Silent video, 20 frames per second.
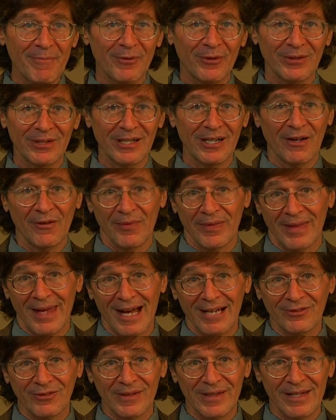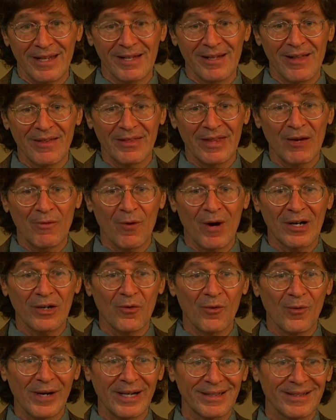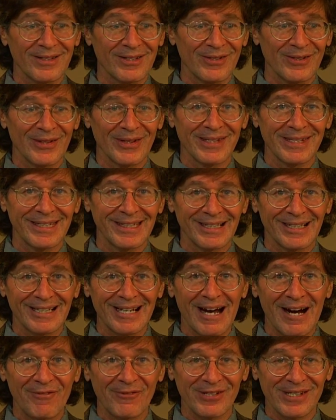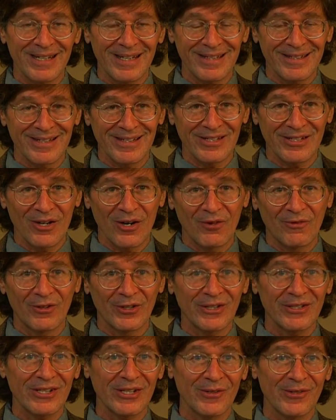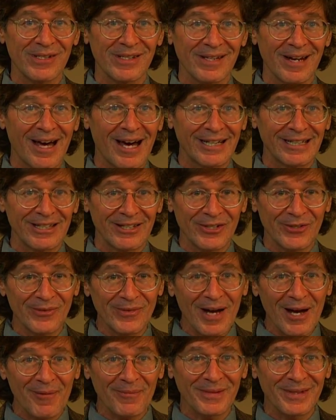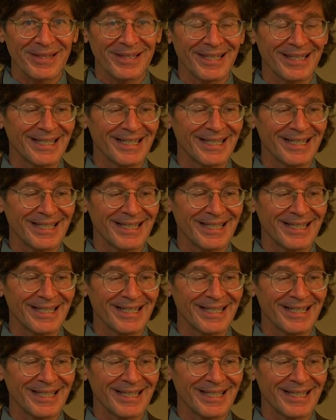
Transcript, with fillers: And, you know, naturally they, they want to wait until the uh, conversation's over so as to not interrupt.